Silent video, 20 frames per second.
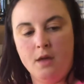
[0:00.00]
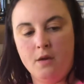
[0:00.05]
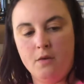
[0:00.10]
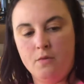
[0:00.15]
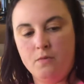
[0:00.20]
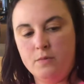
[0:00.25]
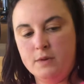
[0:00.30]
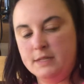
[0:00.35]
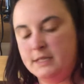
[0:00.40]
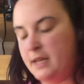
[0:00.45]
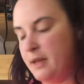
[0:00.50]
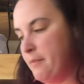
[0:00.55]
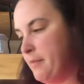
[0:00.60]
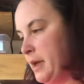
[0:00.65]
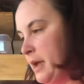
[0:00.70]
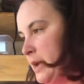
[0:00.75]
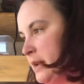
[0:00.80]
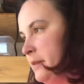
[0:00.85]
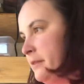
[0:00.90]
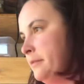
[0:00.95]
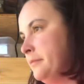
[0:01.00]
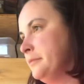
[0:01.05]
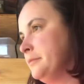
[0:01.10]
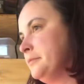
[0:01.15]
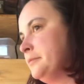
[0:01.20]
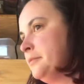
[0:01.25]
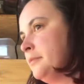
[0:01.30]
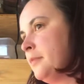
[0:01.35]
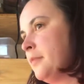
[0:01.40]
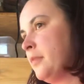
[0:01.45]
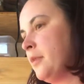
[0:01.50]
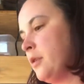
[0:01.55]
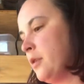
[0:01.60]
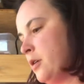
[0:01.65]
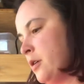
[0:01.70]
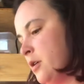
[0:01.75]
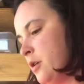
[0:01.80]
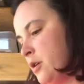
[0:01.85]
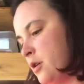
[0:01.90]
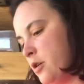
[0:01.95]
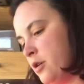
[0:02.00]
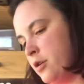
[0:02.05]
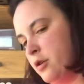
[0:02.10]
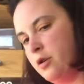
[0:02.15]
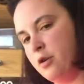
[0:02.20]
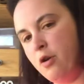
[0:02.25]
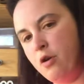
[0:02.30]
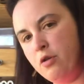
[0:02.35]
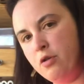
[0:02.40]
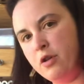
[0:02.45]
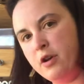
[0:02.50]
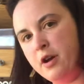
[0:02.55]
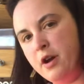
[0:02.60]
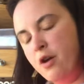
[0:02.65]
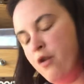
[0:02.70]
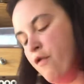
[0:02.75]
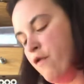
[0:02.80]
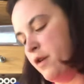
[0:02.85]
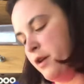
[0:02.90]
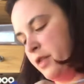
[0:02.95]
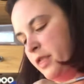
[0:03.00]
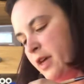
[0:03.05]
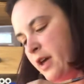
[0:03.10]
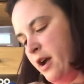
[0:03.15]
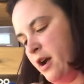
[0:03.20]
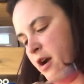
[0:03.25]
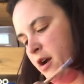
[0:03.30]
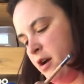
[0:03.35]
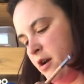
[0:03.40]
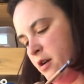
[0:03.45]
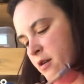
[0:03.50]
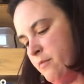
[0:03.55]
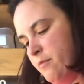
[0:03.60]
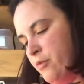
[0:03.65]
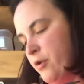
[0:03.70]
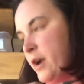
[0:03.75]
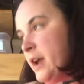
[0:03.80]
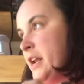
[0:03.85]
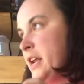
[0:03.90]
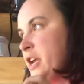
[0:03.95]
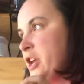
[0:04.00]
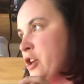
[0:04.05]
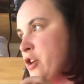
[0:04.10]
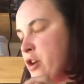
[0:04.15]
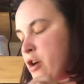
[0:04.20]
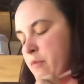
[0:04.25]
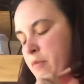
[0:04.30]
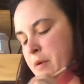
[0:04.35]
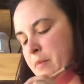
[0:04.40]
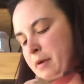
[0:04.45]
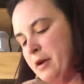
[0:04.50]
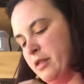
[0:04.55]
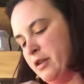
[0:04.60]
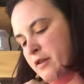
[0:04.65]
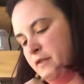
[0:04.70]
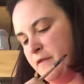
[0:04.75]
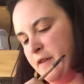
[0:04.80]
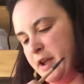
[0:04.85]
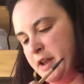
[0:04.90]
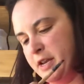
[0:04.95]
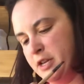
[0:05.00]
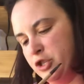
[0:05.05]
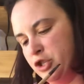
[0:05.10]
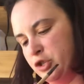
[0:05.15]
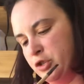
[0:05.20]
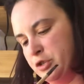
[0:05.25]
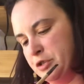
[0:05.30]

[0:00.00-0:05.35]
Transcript: What's up, bud? Go look over there. Miranda, can you help your brother find his shoes,